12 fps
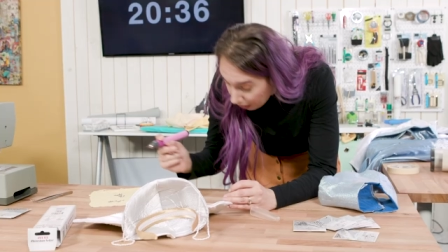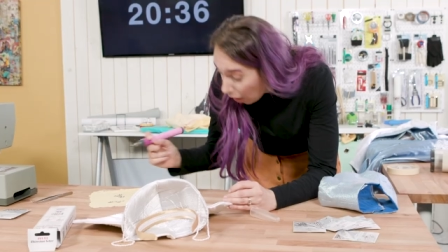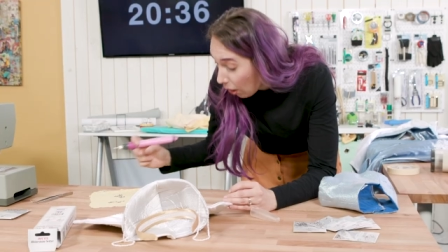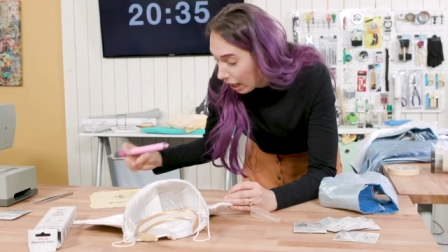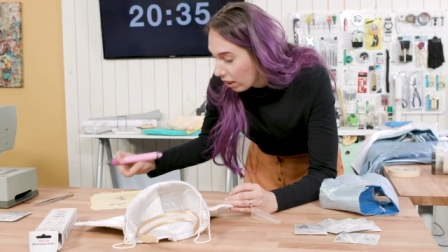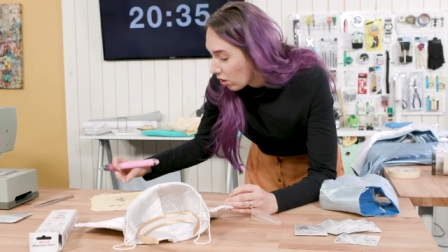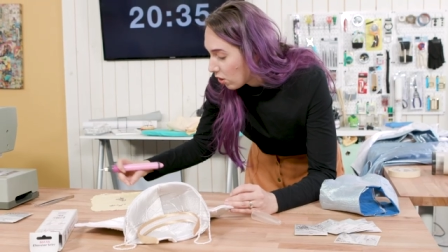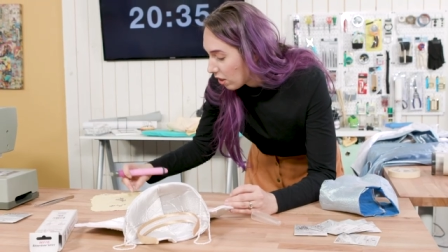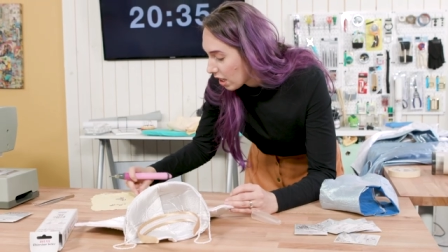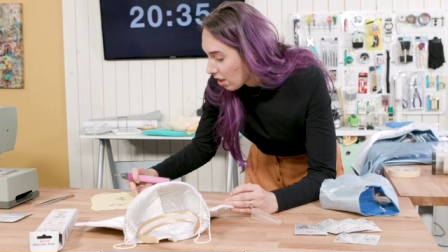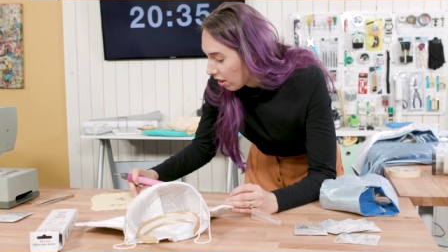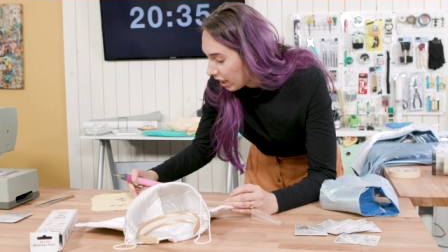Oh, I could do
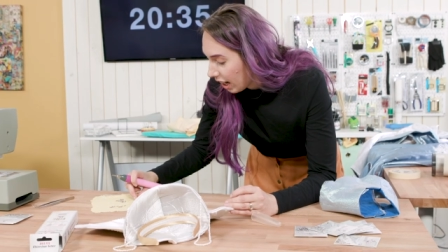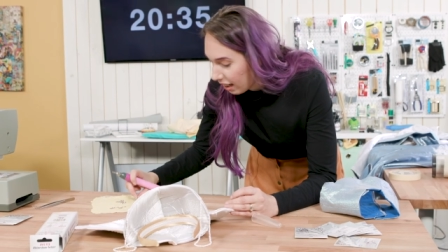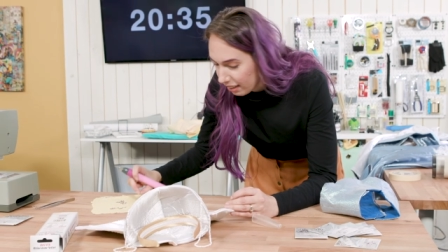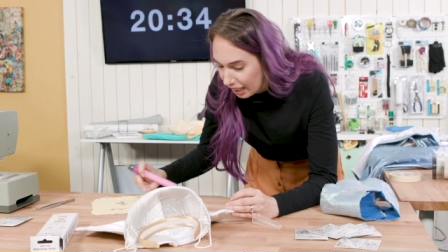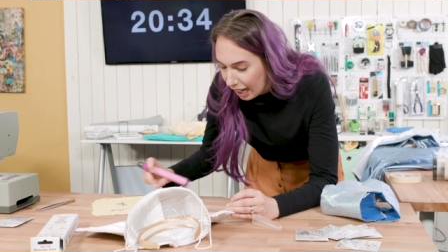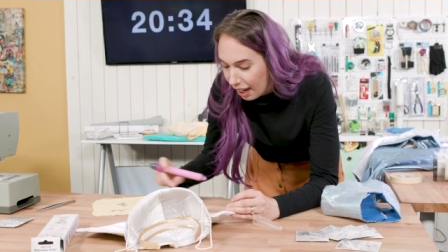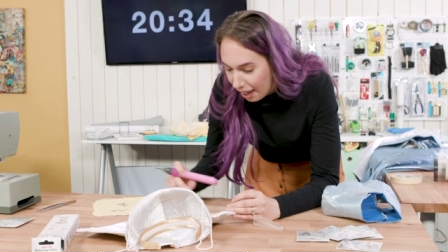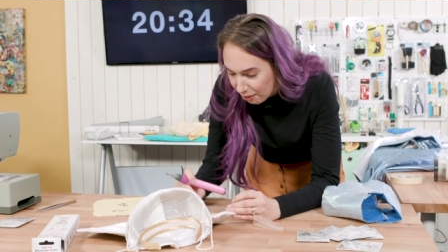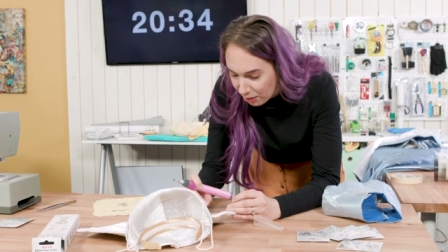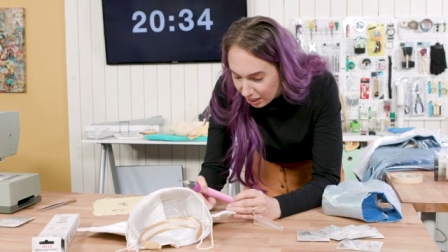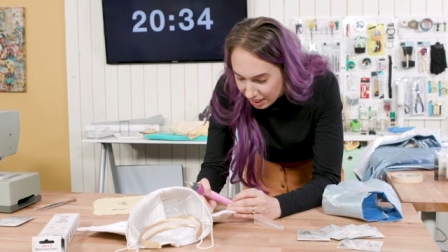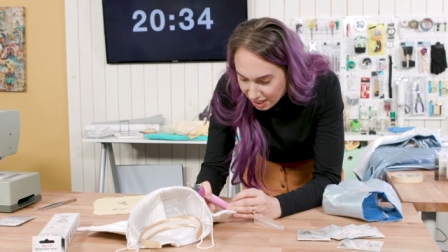this all day. Like I have
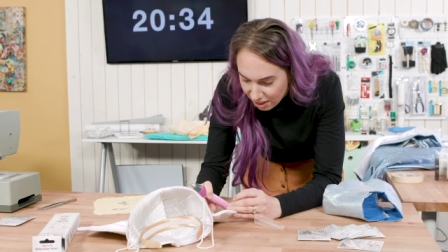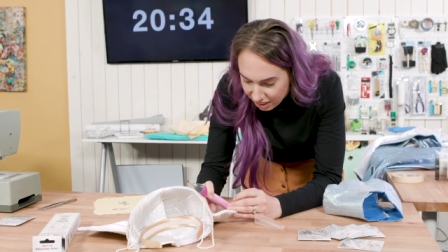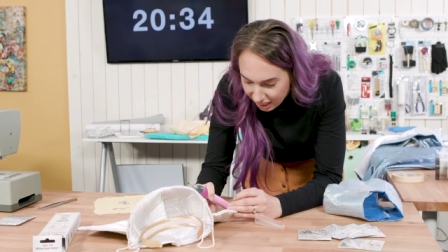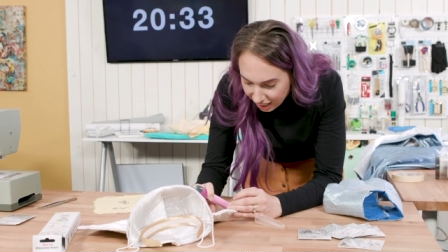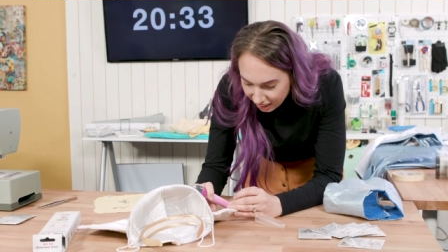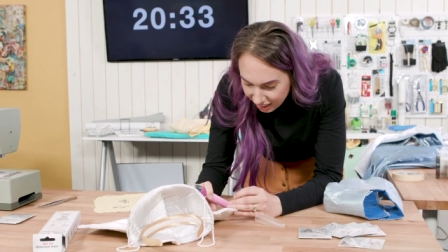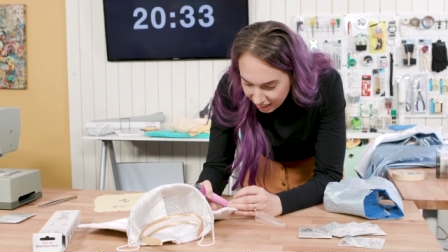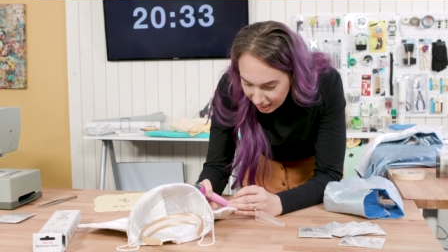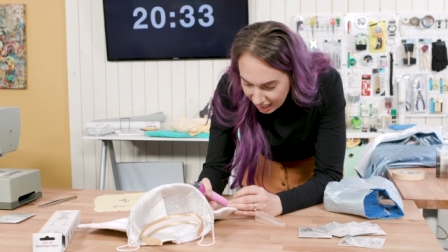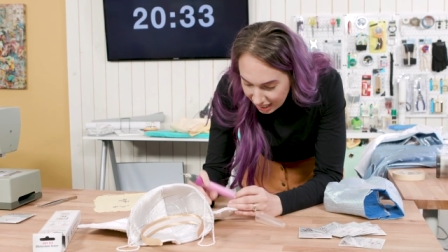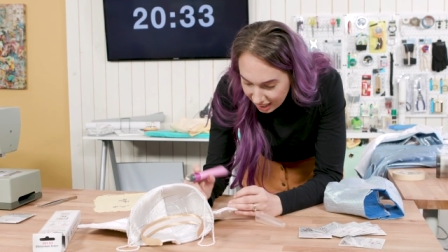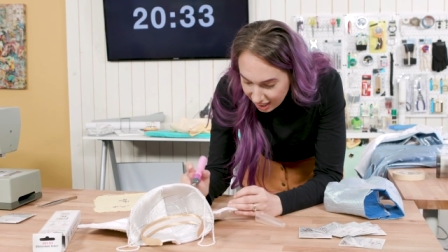done this all day.
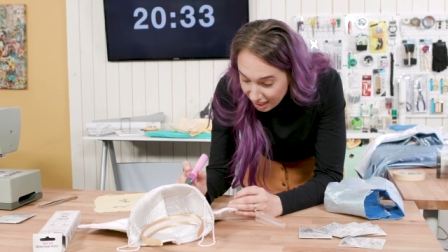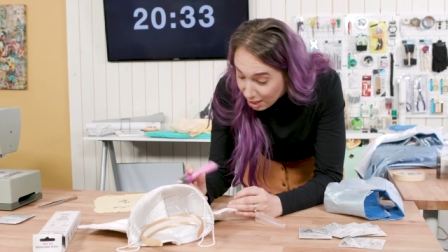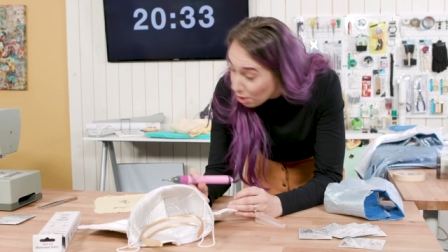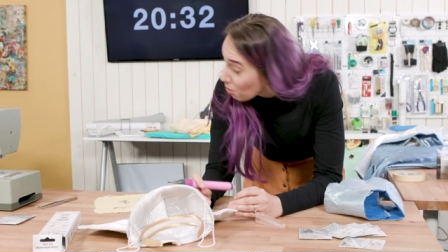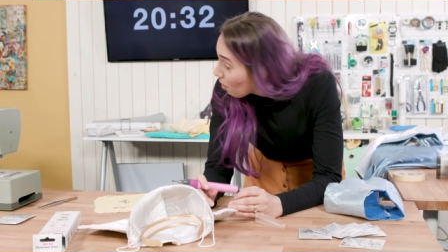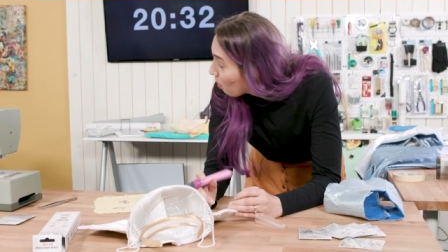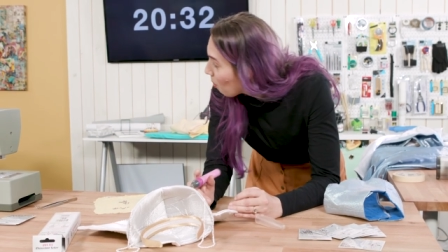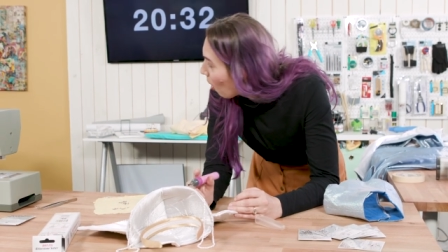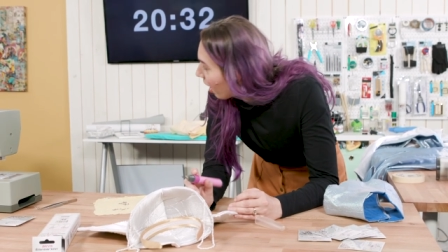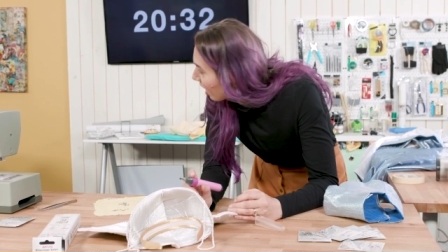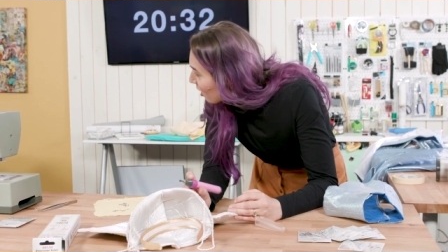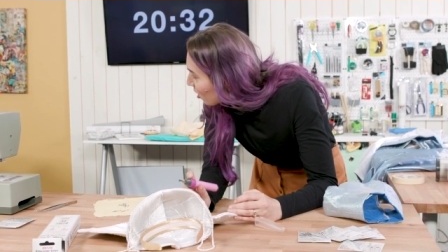This is what wine